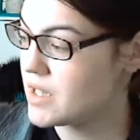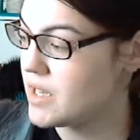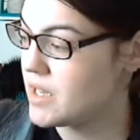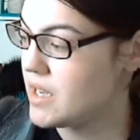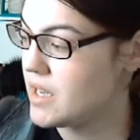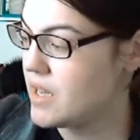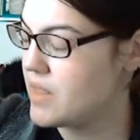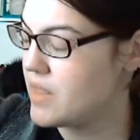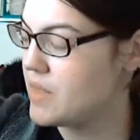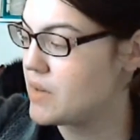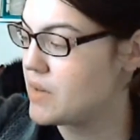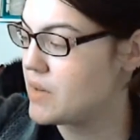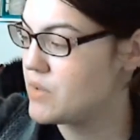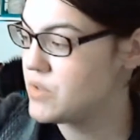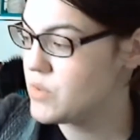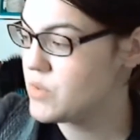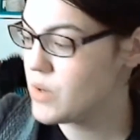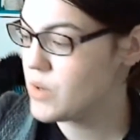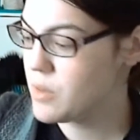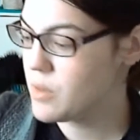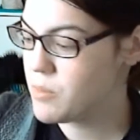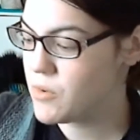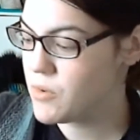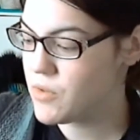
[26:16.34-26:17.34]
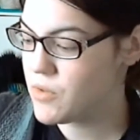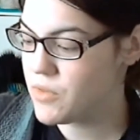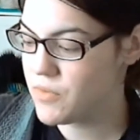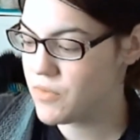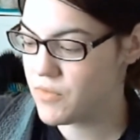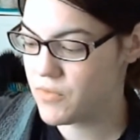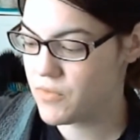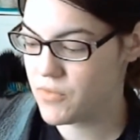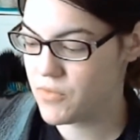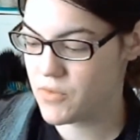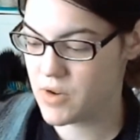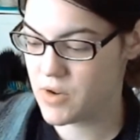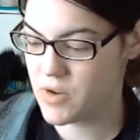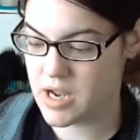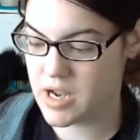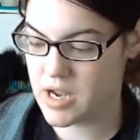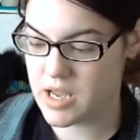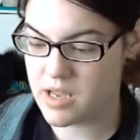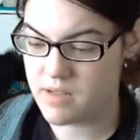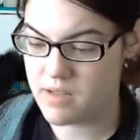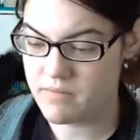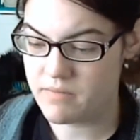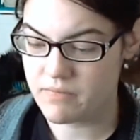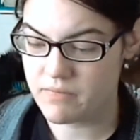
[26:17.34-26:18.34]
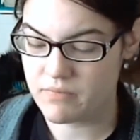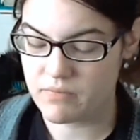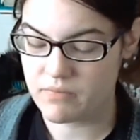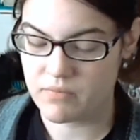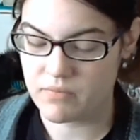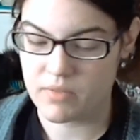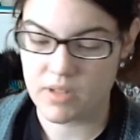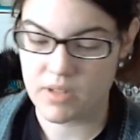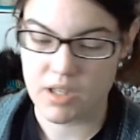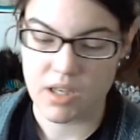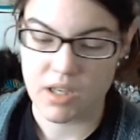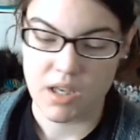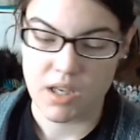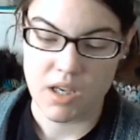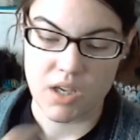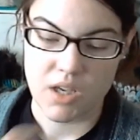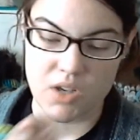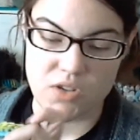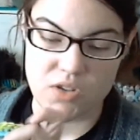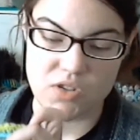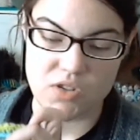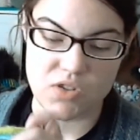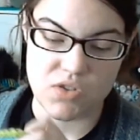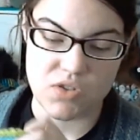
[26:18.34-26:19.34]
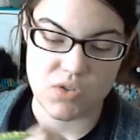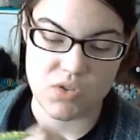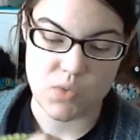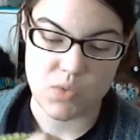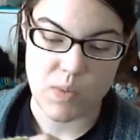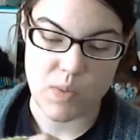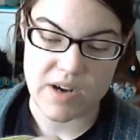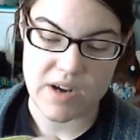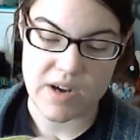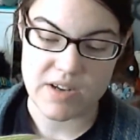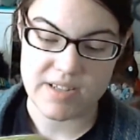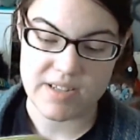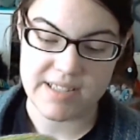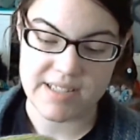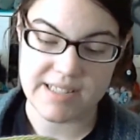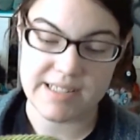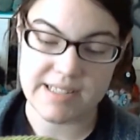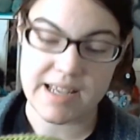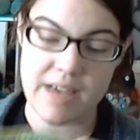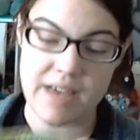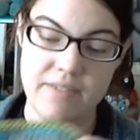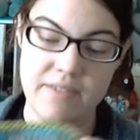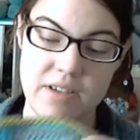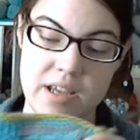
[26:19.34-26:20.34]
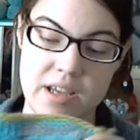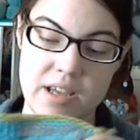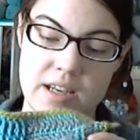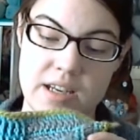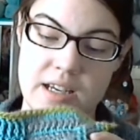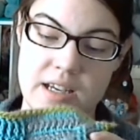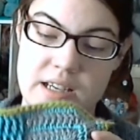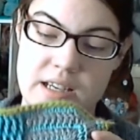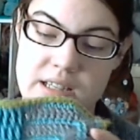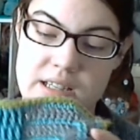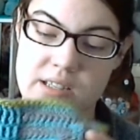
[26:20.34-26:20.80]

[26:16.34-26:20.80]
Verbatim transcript: Those two are both free. Square 7 is